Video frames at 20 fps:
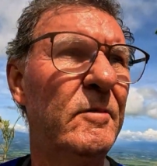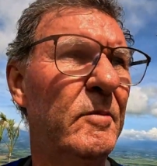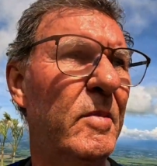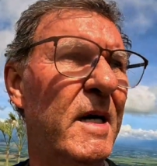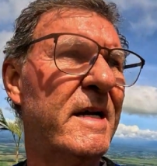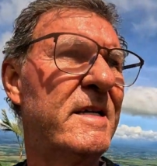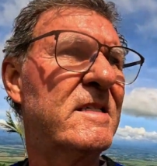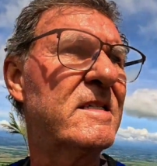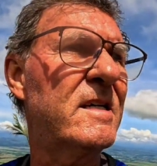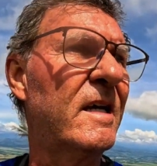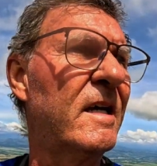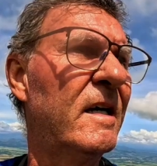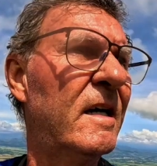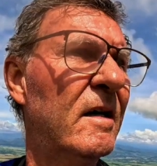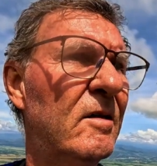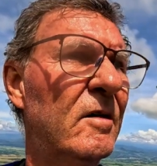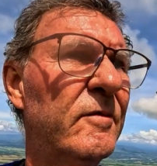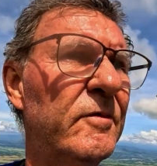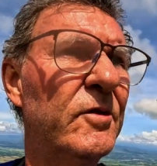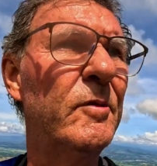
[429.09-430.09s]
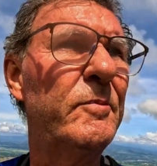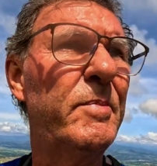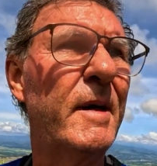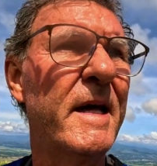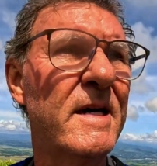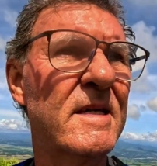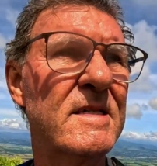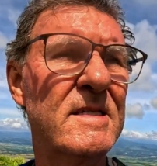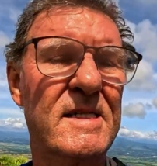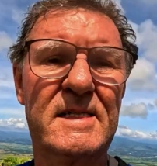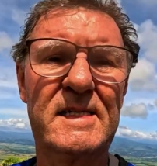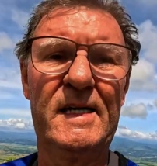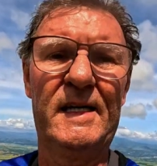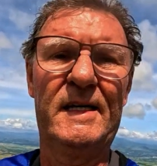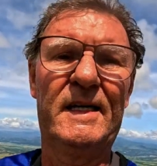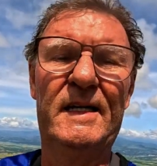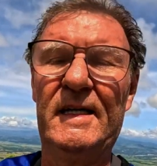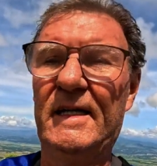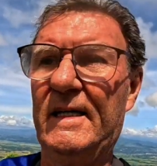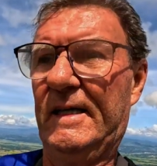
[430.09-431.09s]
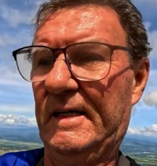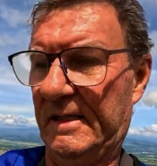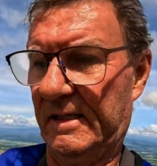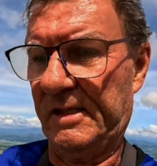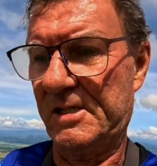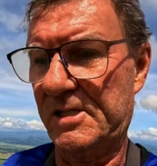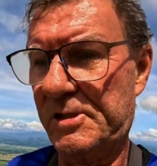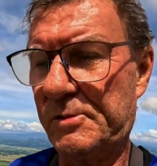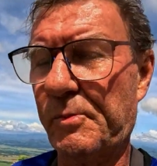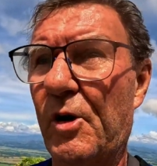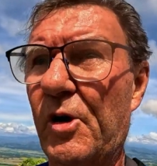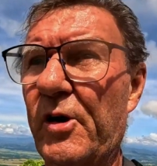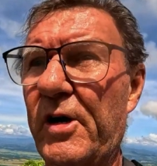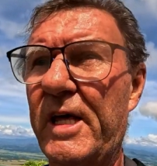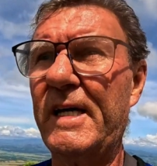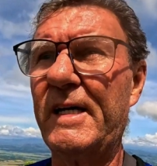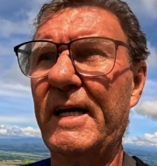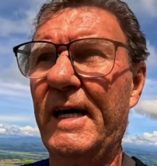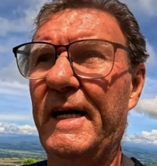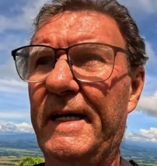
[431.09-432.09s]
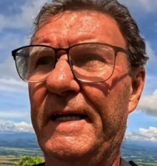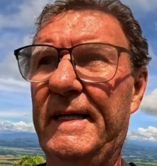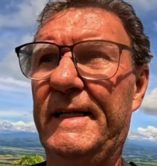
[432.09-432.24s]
blessing the place this morning,